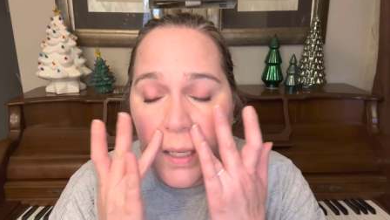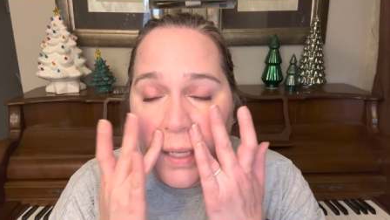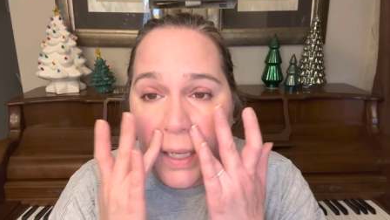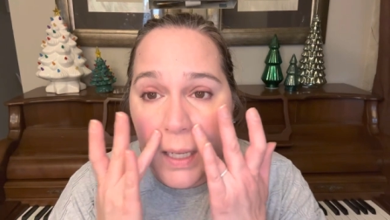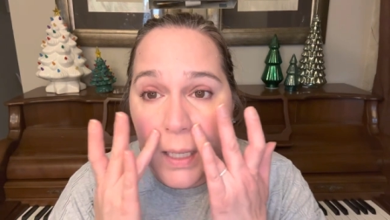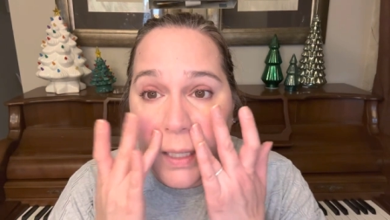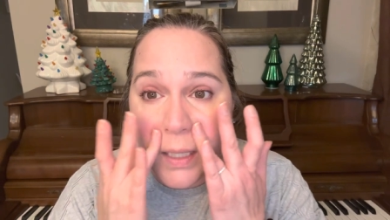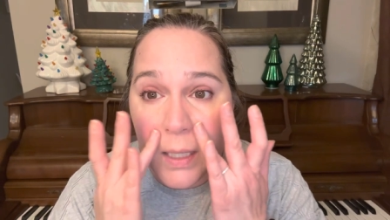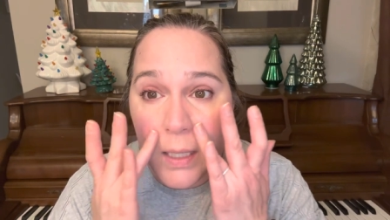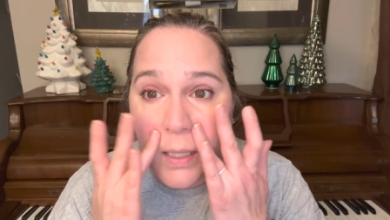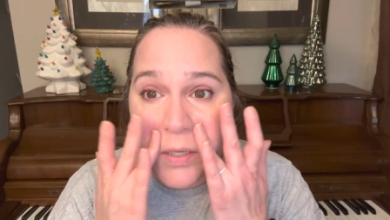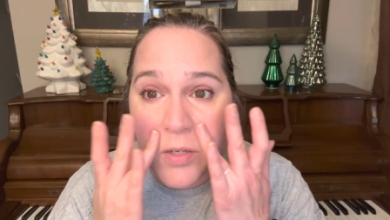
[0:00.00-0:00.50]

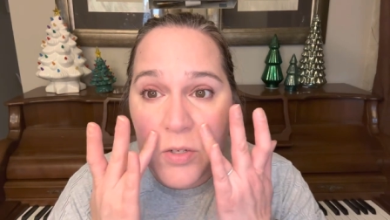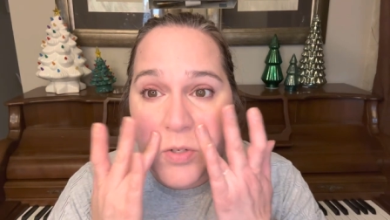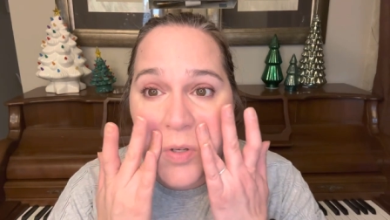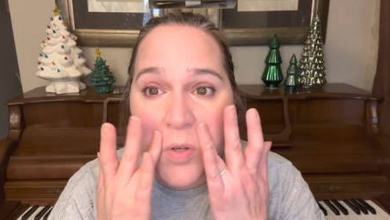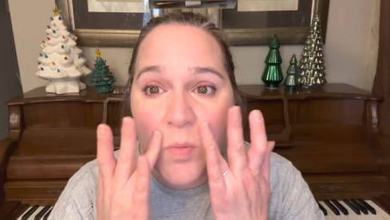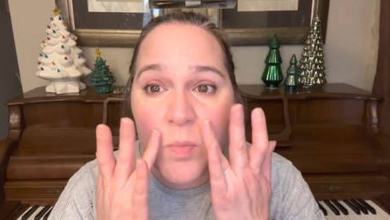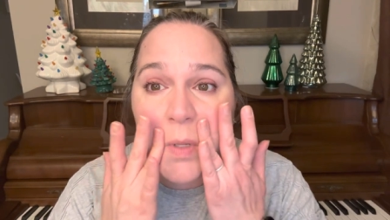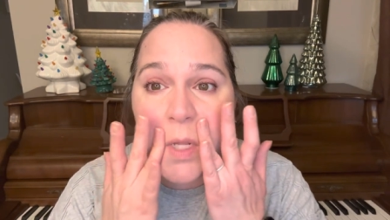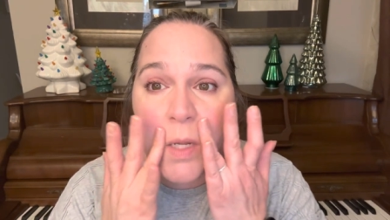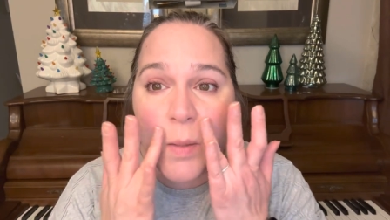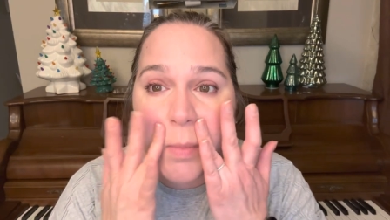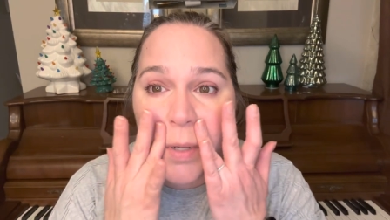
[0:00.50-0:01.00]
I like to
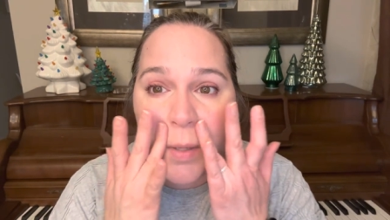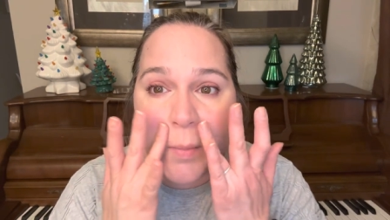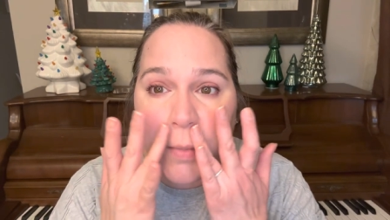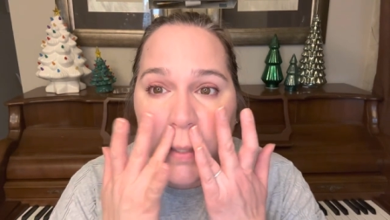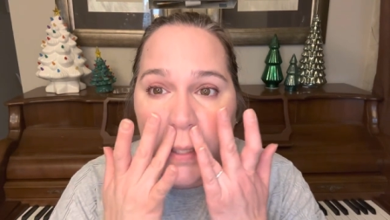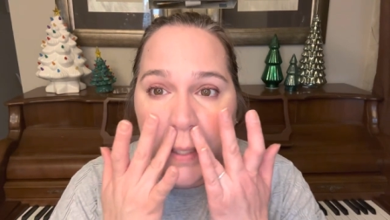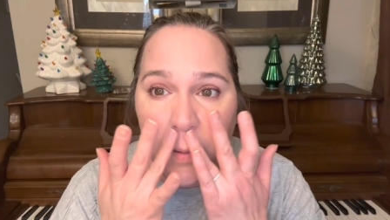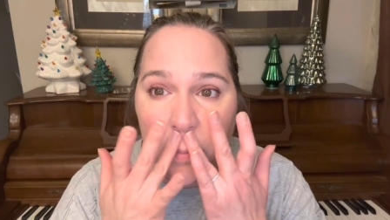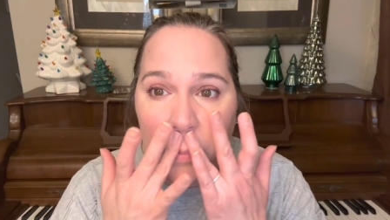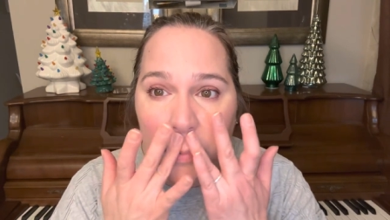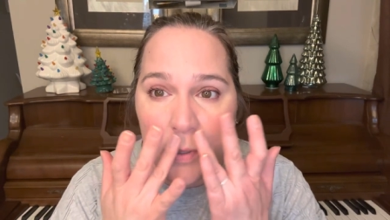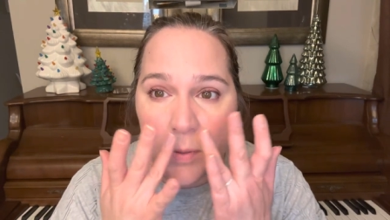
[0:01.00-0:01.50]
apply my
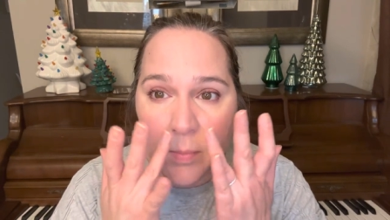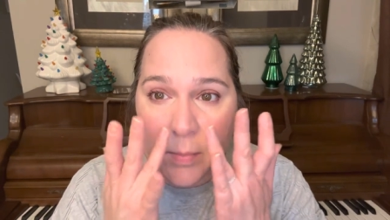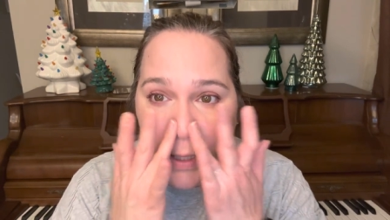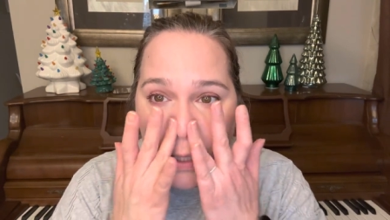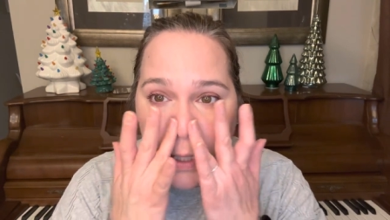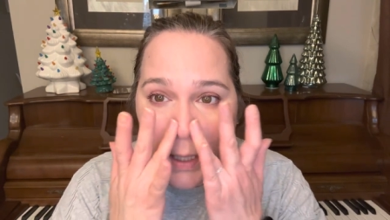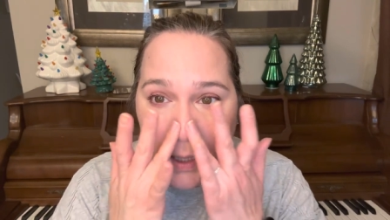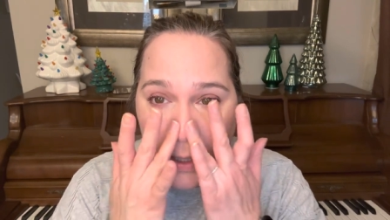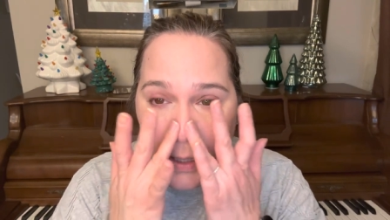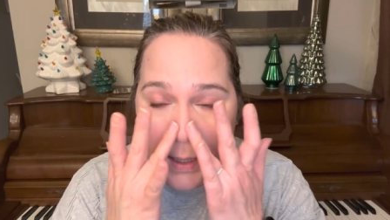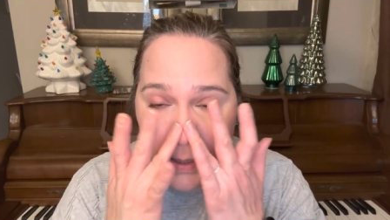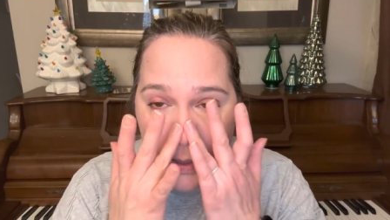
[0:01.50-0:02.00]
makeup with my
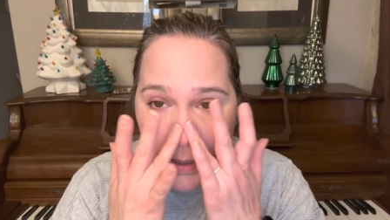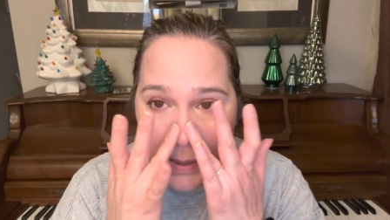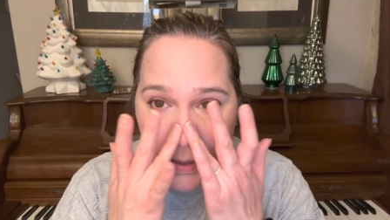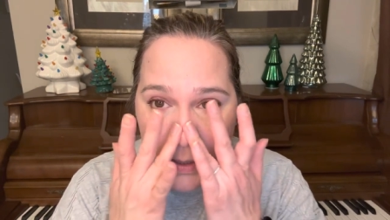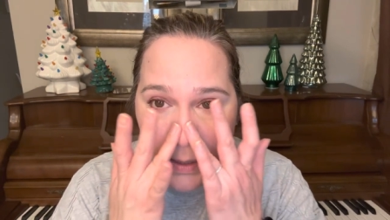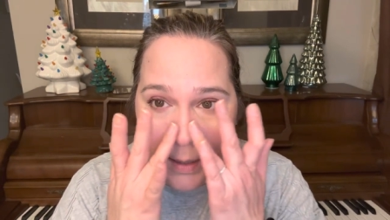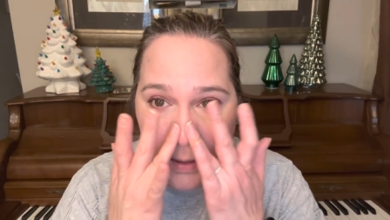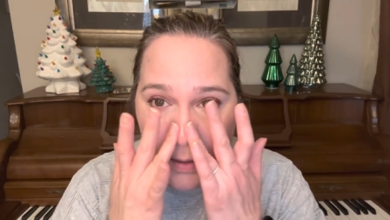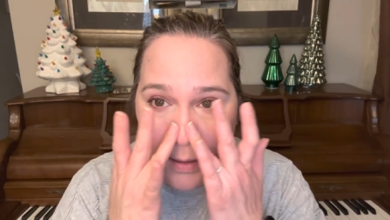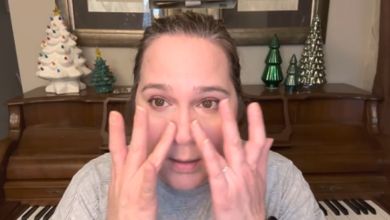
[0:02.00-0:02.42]
hands.